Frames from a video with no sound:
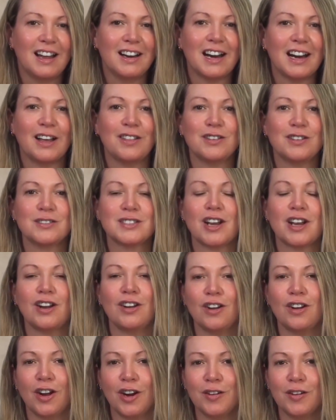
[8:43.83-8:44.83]
Now, there's a
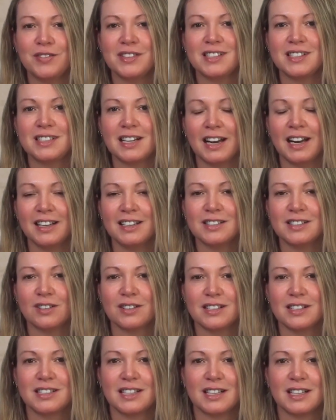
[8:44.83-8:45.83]
lot of studies
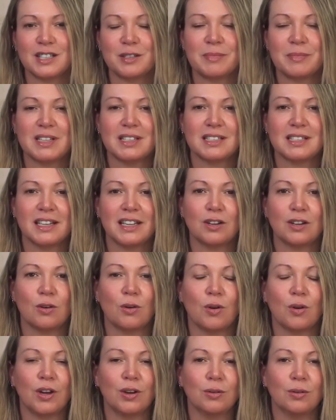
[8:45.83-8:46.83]
on sesame seed
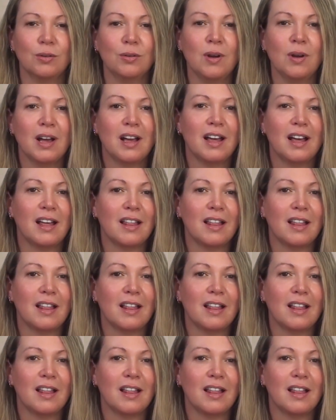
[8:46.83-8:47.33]
oil